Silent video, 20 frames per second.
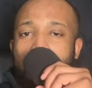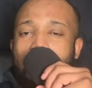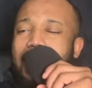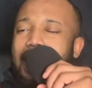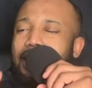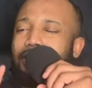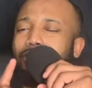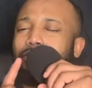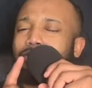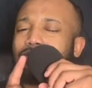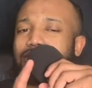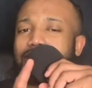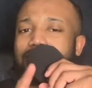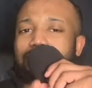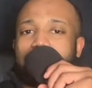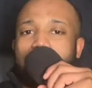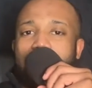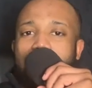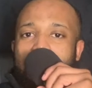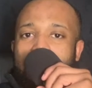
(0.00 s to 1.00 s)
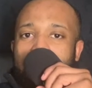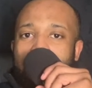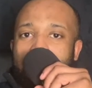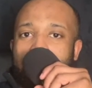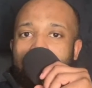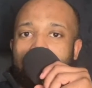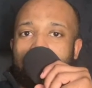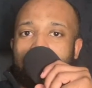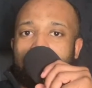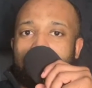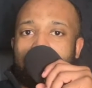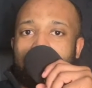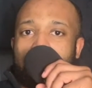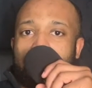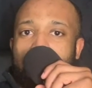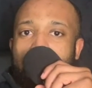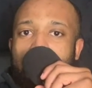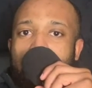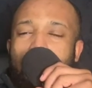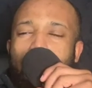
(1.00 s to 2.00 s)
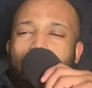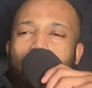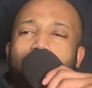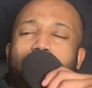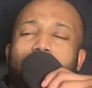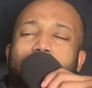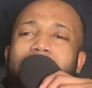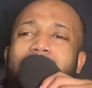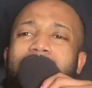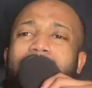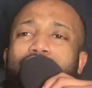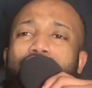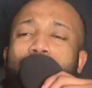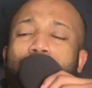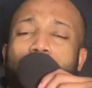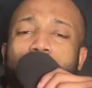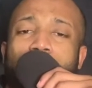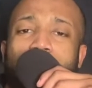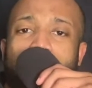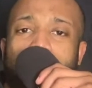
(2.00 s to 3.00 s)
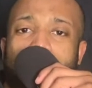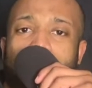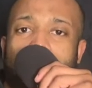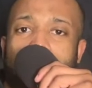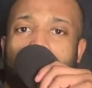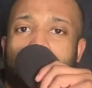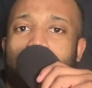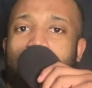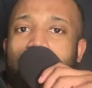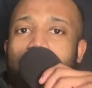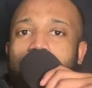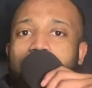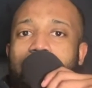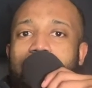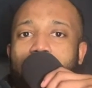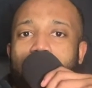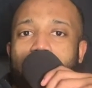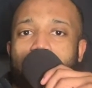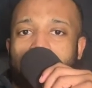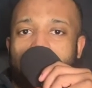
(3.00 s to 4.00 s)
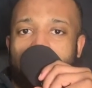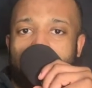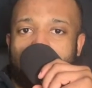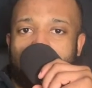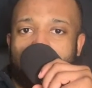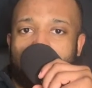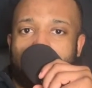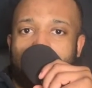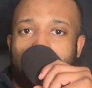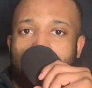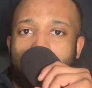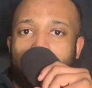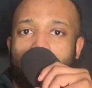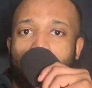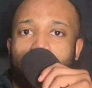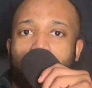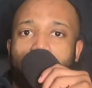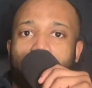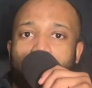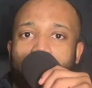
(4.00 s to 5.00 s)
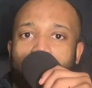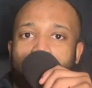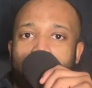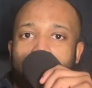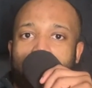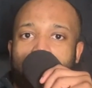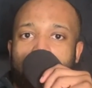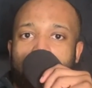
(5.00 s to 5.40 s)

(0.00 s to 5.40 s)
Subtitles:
And not just that, what am I doing about my own issues that I'm going through?